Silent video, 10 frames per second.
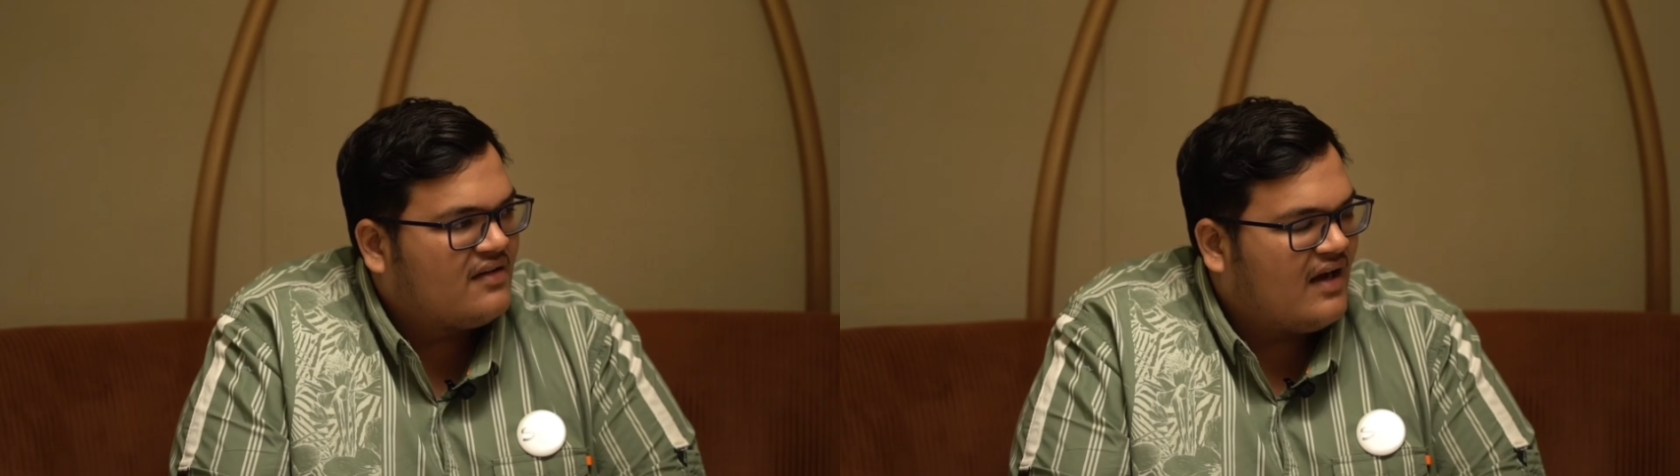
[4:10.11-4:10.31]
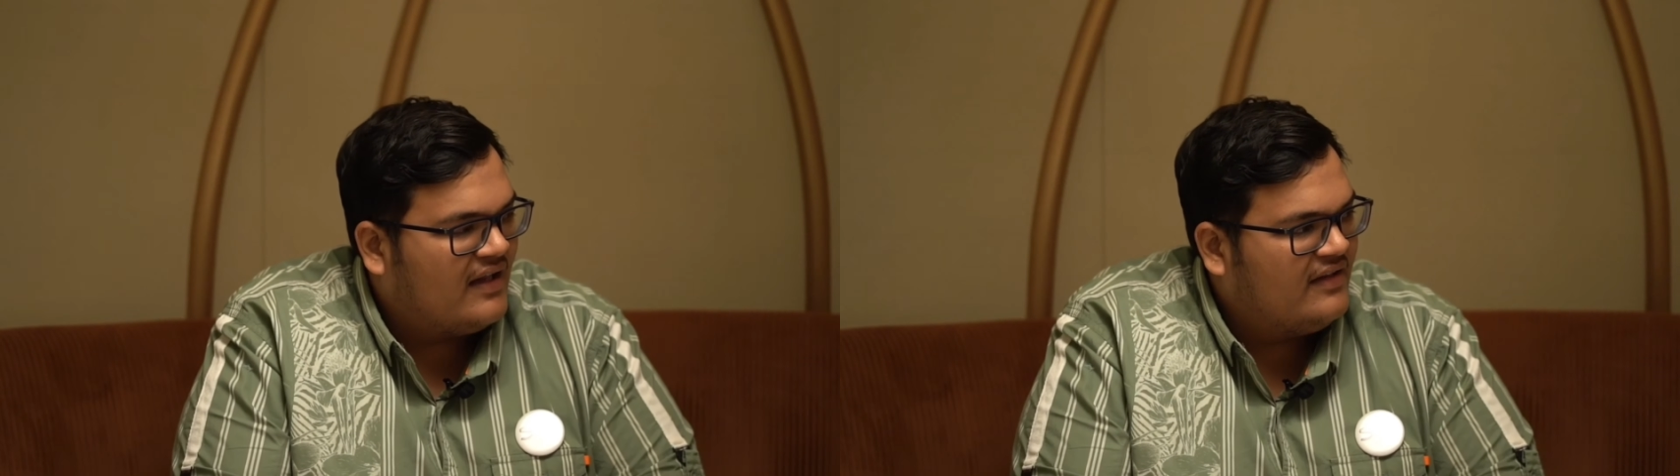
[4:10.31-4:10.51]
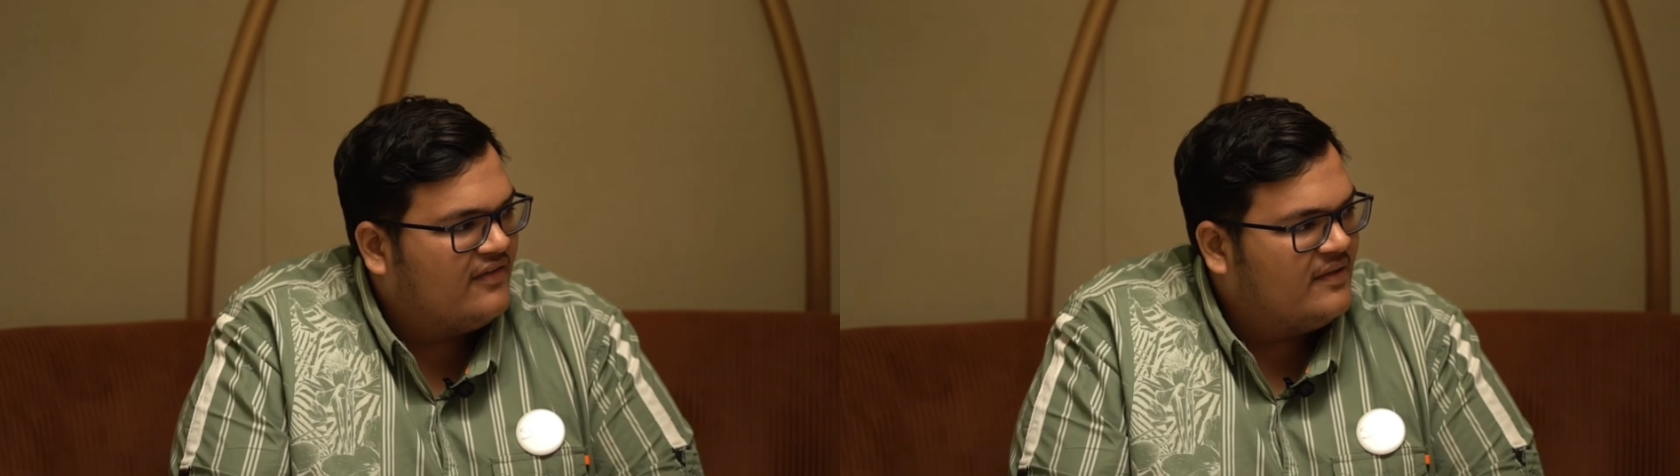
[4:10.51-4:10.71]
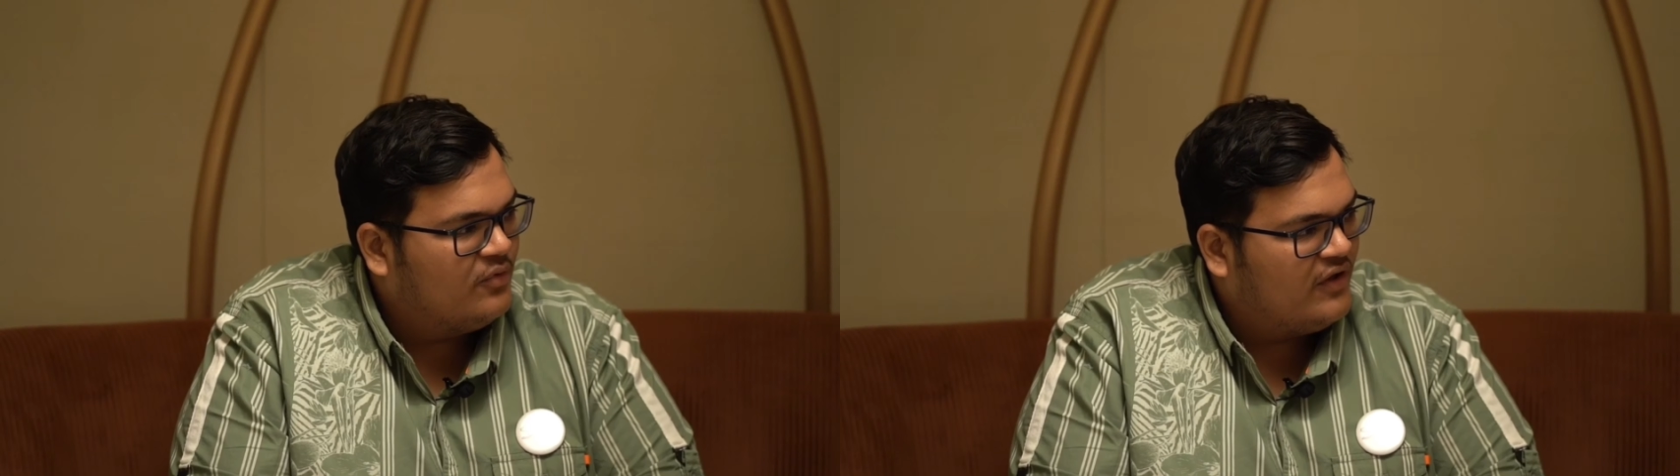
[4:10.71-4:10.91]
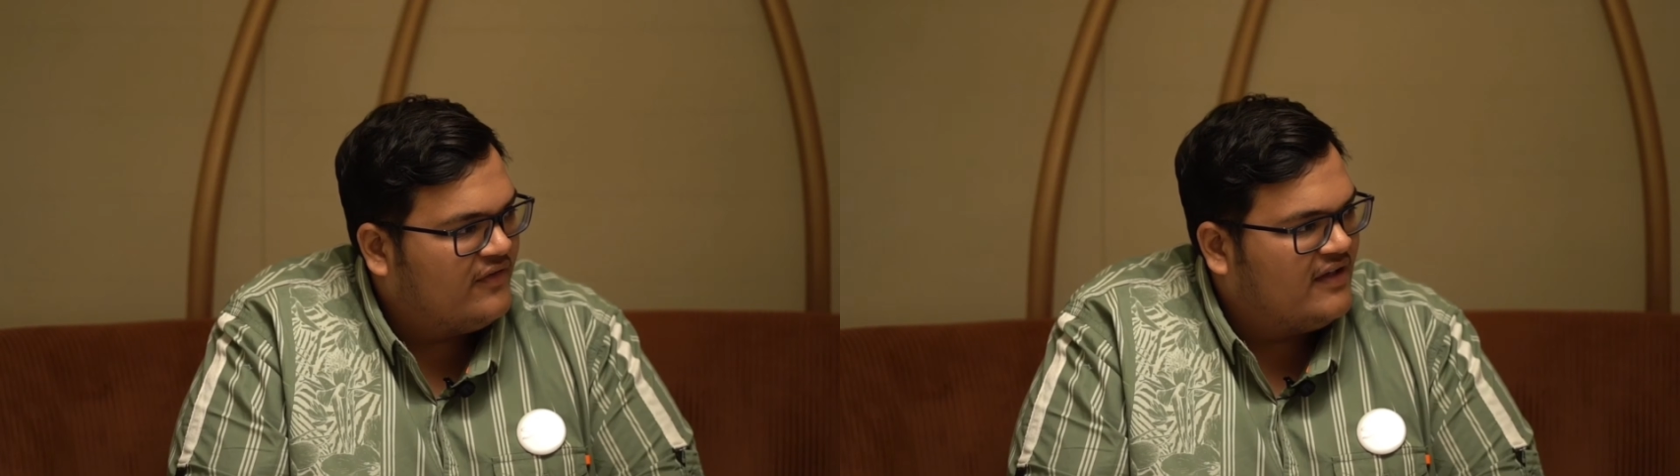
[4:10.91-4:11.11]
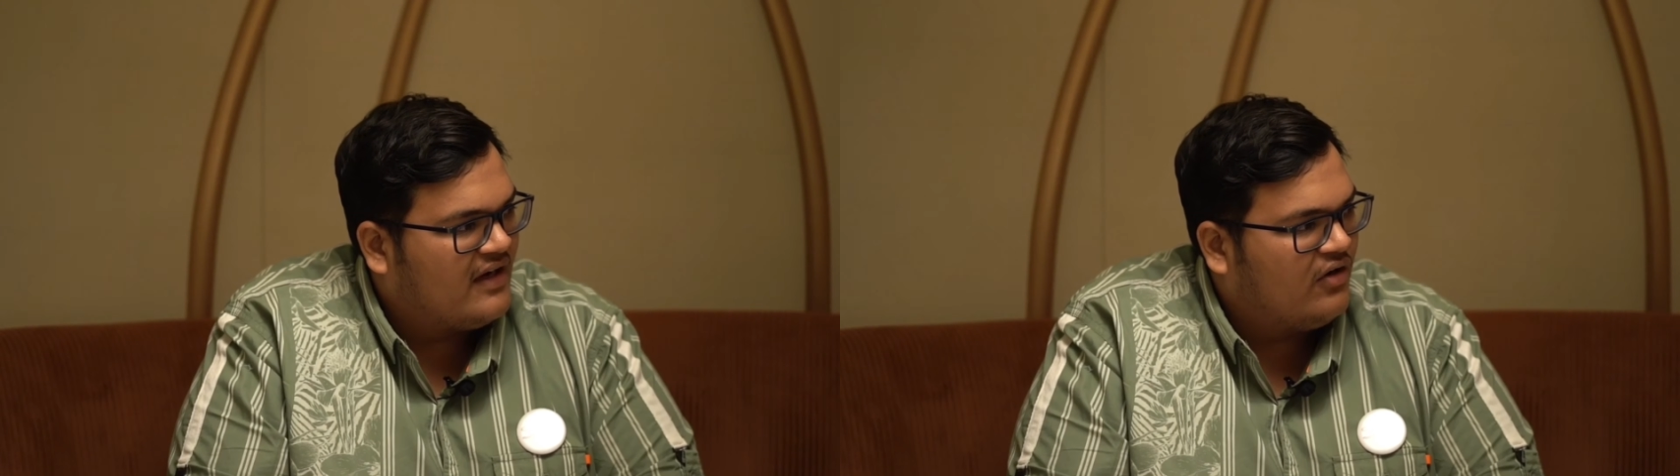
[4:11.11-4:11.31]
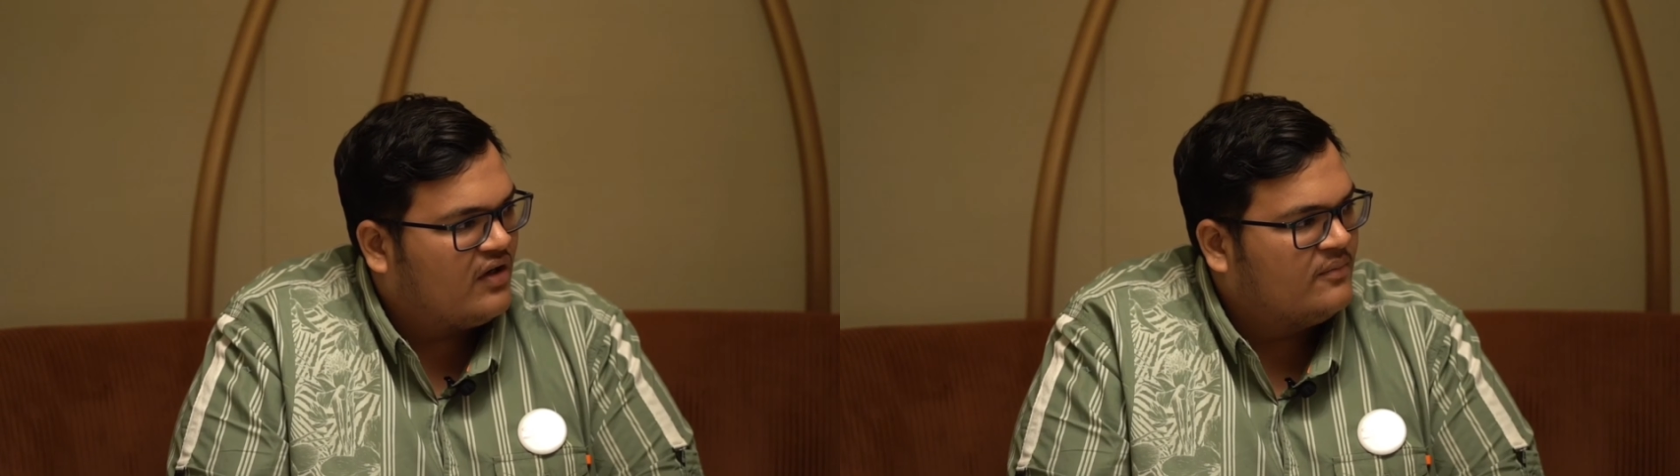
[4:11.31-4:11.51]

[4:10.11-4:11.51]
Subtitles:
Kandivali Borivali crowd